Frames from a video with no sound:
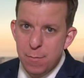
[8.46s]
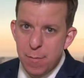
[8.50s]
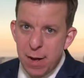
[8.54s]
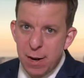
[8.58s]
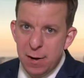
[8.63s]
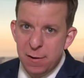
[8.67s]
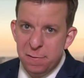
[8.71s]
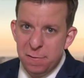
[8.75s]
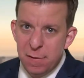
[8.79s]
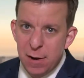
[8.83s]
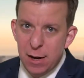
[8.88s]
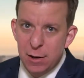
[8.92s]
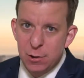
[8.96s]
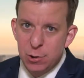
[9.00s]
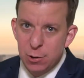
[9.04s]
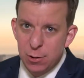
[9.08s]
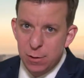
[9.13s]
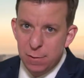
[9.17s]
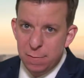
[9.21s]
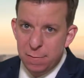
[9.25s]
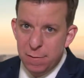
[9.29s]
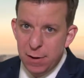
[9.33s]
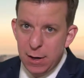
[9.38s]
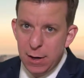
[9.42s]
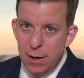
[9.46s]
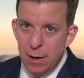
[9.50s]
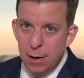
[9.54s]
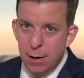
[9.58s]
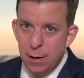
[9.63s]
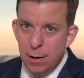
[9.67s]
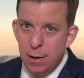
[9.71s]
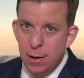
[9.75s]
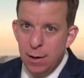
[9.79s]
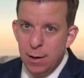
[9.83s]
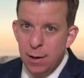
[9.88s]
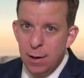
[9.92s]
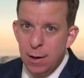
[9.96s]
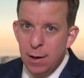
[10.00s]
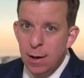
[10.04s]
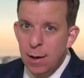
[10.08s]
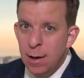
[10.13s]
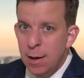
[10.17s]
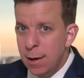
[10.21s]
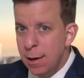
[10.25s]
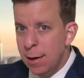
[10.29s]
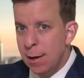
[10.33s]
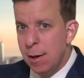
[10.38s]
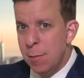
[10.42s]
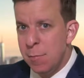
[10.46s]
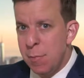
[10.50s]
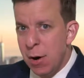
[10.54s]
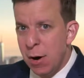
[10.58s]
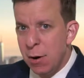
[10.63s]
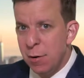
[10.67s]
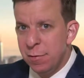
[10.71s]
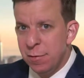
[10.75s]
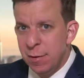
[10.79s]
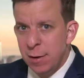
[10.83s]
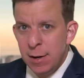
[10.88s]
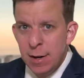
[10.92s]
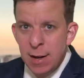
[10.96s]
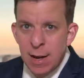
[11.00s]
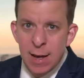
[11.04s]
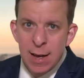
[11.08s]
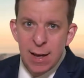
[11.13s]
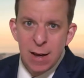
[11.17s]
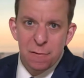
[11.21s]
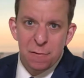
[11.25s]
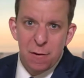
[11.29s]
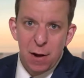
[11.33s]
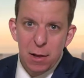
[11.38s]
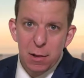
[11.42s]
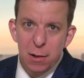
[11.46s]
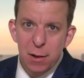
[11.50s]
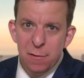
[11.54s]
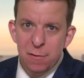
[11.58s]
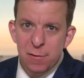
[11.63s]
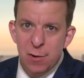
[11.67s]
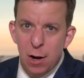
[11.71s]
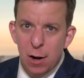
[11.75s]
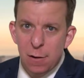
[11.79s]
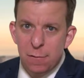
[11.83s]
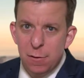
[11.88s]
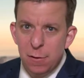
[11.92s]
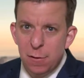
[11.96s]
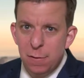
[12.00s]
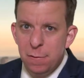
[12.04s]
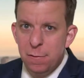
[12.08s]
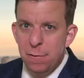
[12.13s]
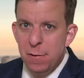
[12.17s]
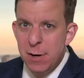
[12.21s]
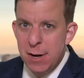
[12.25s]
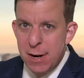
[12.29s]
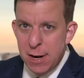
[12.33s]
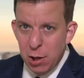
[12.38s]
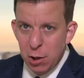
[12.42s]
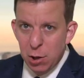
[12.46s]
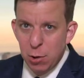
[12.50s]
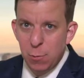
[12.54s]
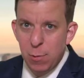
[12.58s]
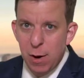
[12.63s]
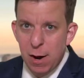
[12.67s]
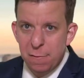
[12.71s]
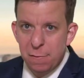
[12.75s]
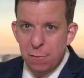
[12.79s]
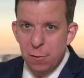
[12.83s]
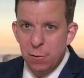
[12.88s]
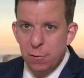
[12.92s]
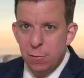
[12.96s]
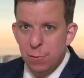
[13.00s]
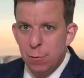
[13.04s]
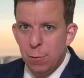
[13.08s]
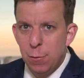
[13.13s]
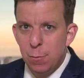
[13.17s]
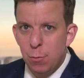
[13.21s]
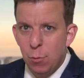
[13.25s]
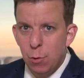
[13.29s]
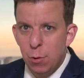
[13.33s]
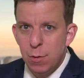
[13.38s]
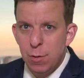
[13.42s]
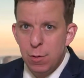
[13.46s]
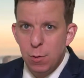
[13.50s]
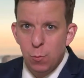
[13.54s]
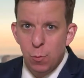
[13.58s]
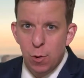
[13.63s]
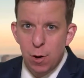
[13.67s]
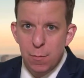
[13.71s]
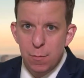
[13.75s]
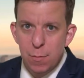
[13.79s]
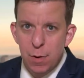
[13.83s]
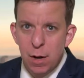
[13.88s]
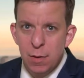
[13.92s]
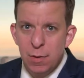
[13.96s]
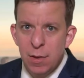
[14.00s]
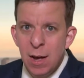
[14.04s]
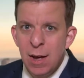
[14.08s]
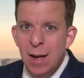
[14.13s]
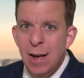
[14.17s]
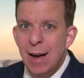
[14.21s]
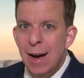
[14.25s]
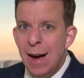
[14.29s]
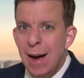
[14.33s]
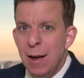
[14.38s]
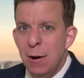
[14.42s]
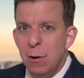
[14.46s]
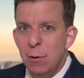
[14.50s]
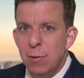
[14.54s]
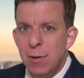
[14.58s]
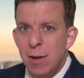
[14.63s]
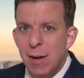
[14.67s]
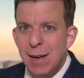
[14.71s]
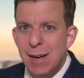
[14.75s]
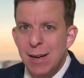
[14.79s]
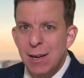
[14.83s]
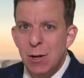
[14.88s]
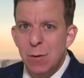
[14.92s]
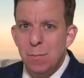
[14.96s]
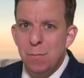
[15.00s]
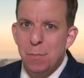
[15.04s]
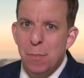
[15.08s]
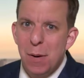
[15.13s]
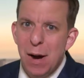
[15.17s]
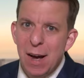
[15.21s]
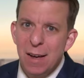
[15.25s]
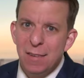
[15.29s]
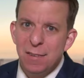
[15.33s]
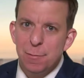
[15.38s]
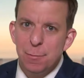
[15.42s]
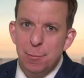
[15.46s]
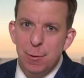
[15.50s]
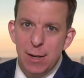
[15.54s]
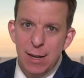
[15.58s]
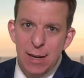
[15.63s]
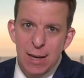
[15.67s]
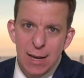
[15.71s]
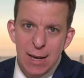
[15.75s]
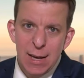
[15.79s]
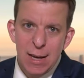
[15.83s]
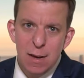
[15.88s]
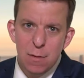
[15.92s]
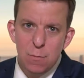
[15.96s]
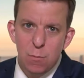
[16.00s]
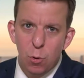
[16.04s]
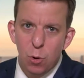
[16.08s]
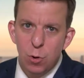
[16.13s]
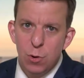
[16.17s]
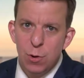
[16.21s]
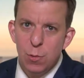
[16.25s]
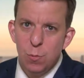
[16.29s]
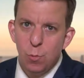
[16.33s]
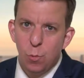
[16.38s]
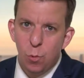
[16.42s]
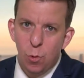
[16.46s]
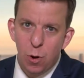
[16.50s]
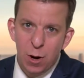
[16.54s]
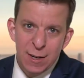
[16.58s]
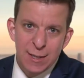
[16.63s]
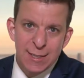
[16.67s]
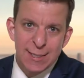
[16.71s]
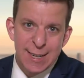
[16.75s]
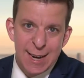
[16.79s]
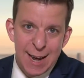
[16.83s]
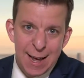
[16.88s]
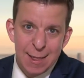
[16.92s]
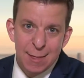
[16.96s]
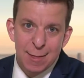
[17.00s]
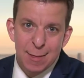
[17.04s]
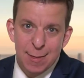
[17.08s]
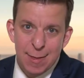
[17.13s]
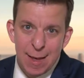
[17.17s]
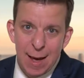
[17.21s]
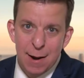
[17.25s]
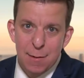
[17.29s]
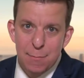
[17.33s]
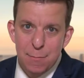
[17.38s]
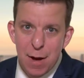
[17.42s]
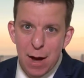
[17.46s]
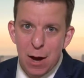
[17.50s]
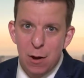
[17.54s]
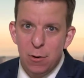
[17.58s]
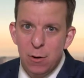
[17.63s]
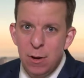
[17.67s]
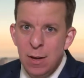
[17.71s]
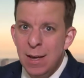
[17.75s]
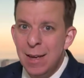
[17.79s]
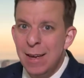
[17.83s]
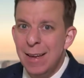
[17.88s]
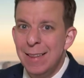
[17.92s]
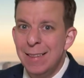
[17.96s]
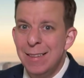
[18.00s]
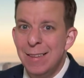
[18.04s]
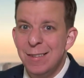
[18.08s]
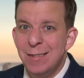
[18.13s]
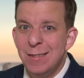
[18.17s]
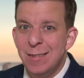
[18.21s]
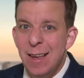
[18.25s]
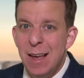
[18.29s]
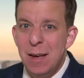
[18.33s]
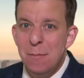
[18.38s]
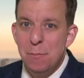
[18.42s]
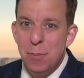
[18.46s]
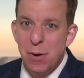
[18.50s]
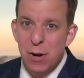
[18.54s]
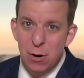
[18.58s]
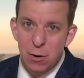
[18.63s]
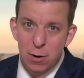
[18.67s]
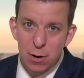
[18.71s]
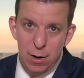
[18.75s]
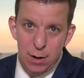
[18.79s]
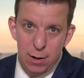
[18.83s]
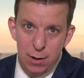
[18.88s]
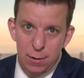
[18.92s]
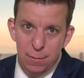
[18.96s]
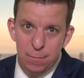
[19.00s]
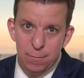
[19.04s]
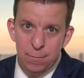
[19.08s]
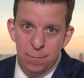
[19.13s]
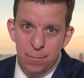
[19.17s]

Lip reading: manufacturer Nvidia. In comparison, if I lived off of vanilla wafers for more than 1 month, I don't think I could possibly eat more than 1/10 that amount in the same period.